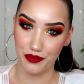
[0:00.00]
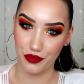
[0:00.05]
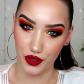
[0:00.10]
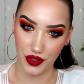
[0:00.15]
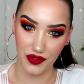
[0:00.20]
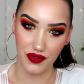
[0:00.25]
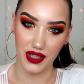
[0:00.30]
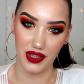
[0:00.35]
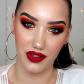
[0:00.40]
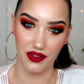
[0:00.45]

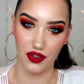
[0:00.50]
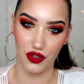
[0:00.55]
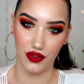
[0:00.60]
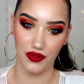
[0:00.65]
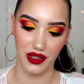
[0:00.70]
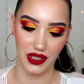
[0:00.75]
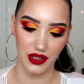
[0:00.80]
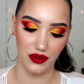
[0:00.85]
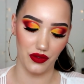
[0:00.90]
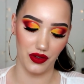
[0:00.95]
previous two
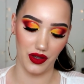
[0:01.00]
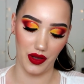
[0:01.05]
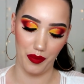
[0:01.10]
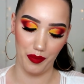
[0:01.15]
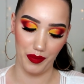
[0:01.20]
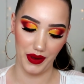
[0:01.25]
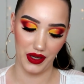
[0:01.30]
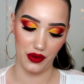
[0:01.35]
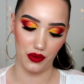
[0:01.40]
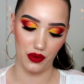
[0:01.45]
videos
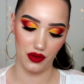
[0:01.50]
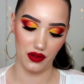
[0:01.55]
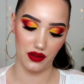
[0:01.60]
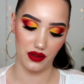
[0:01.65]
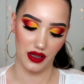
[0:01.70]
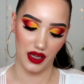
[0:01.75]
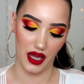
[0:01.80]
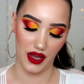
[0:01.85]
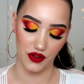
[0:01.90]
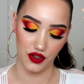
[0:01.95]
about
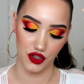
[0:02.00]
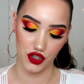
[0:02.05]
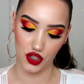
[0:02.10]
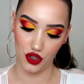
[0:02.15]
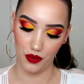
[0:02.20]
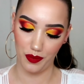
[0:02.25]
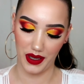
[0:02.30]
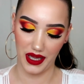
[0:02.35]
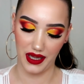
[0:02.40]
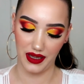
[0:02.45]
the other
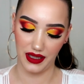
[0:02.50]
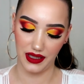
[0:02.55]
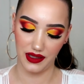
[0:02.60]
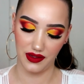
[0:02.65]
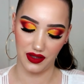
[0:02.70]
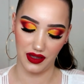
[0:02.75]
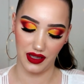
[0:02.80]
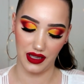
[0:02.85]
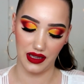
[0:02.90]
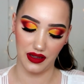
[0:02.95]
two
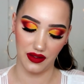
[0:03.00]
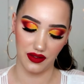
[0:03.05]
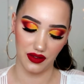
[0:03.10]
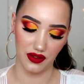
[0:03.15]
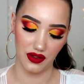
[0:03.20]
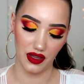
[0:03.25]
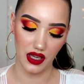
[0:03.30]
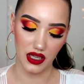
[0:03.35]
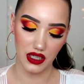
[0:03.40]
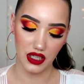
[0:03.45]
palettes
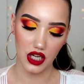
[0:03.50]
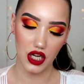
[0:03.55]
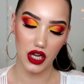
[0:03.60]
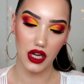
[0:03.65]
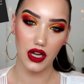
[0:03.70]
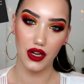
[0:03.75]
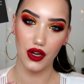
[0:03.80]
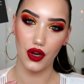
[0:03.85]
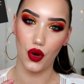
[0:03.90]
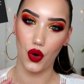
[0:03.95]
is,
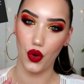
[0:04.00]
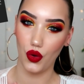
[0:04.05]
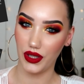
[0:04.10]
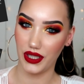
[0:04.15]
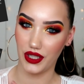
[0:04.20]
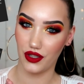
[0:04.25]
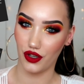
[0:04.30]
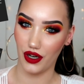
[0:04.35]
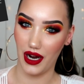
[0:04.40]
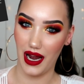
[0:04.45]

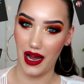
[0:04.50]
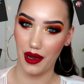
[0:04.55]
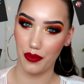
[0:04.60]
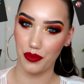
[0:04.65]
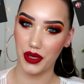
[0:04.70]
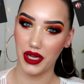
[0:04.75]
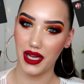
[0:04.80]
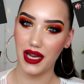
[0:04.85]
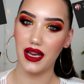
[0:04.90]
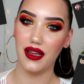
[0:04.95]
holy
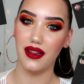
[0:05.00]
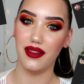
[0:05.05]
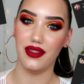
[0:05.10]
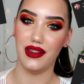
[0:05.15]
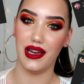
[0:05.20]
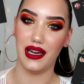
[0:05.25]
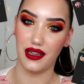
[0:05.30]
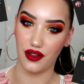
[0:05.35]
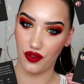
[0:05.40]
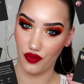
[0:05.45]
crap,
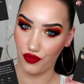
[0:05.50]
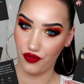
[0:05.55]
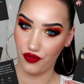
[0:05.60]
that is